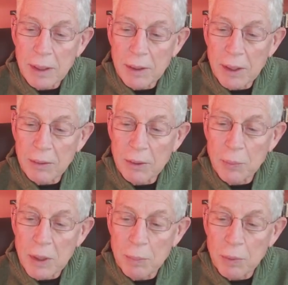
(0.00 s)
Tell the
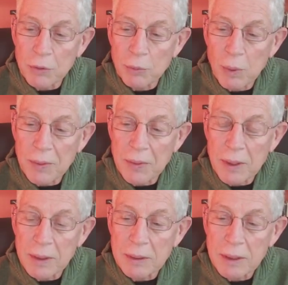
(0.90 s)
peoples what
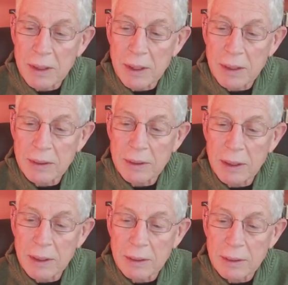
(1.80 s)
things He has
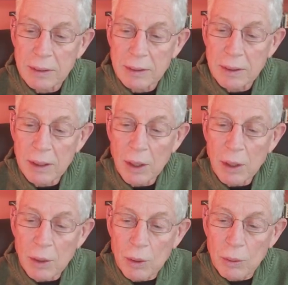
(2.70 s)
done.
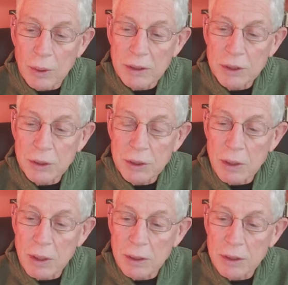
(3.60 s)
Well, let your
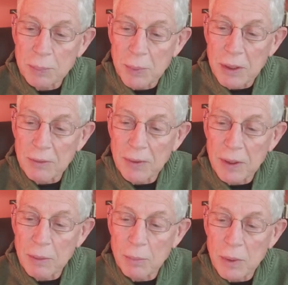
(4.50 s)
songs be of
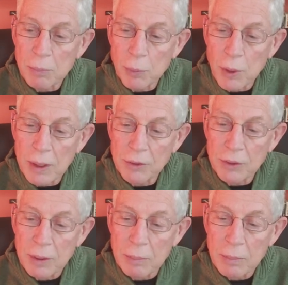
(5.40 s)
Him and praise
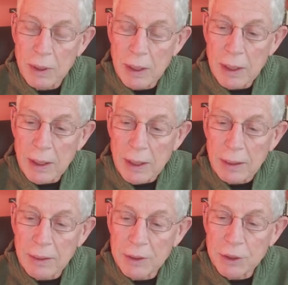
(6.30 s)
Him,
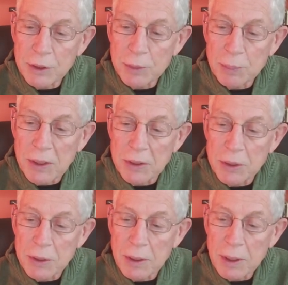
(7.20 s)
and let your
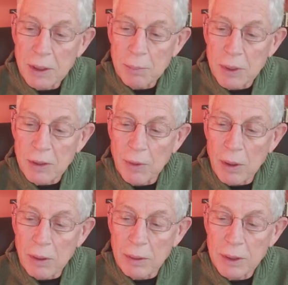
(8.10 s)
speech be of
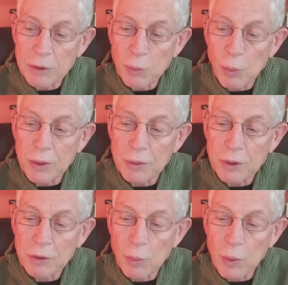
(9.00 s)
all His
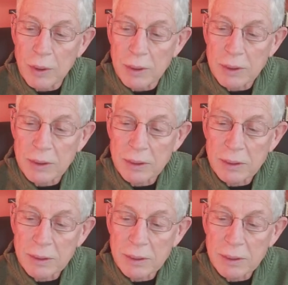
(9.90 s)
wondrous works.